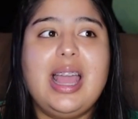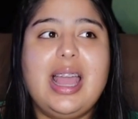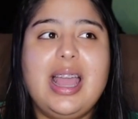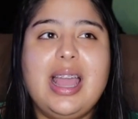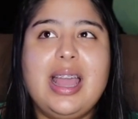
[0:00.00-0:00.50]

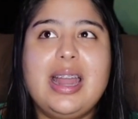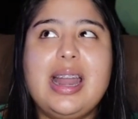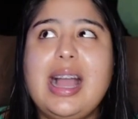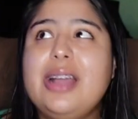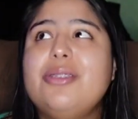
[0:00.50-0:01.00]
And
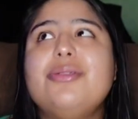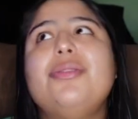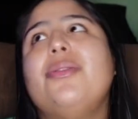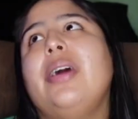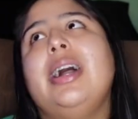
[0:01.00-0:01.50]
I don't
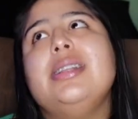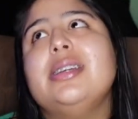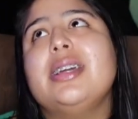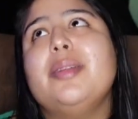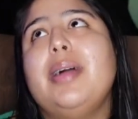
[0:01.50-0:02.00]
know why I
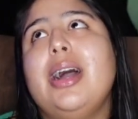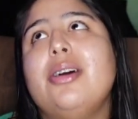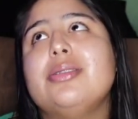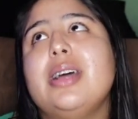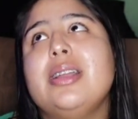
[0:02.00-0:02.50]
took it in my
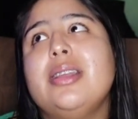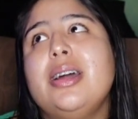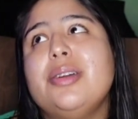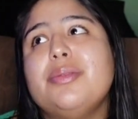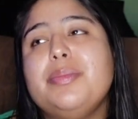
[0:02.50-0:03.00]
house. I thought
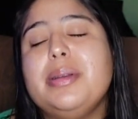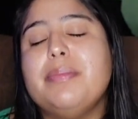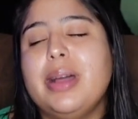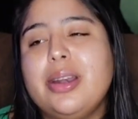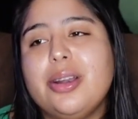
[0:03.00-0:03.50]
it would be
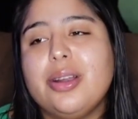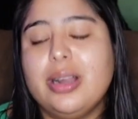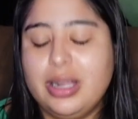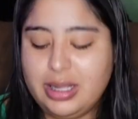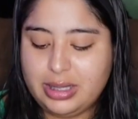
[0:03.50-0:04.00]
better,
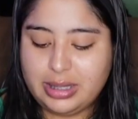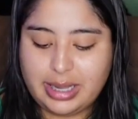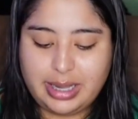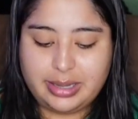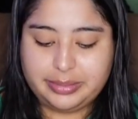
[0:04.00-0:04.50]

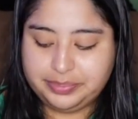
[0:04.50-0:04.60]
like,